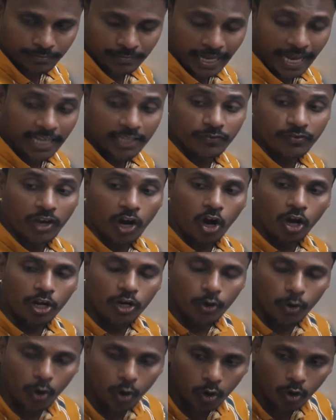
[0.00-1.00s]
As we
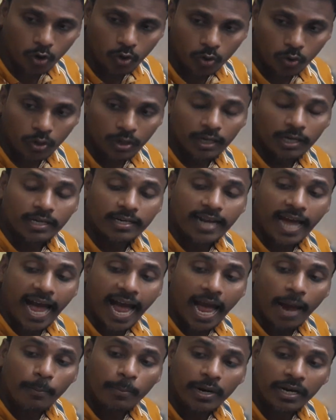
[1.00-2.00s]
all know,
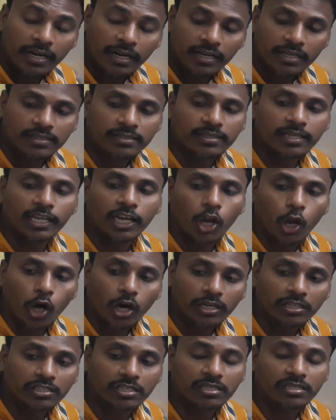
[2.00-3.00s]
diameter is the
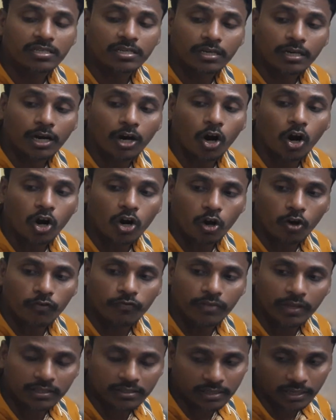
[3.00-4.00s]
largest chord of
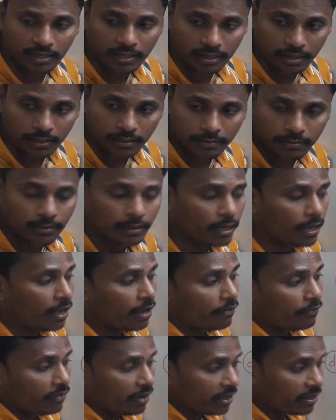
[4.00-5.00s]
the circle.
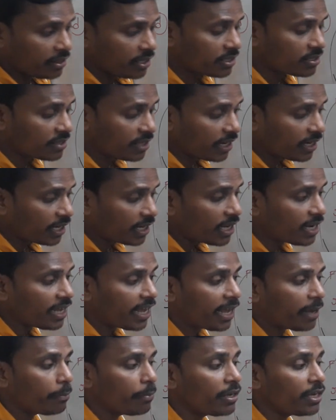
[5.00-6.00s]
For this circle,
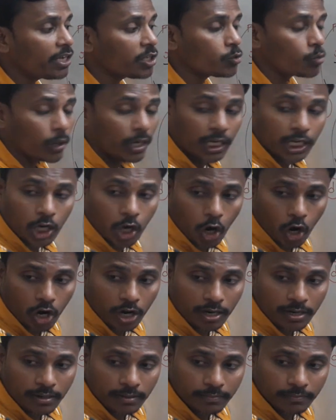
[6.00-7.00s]
AB is one
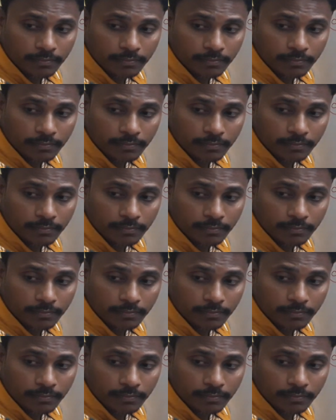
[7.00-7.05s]
chord,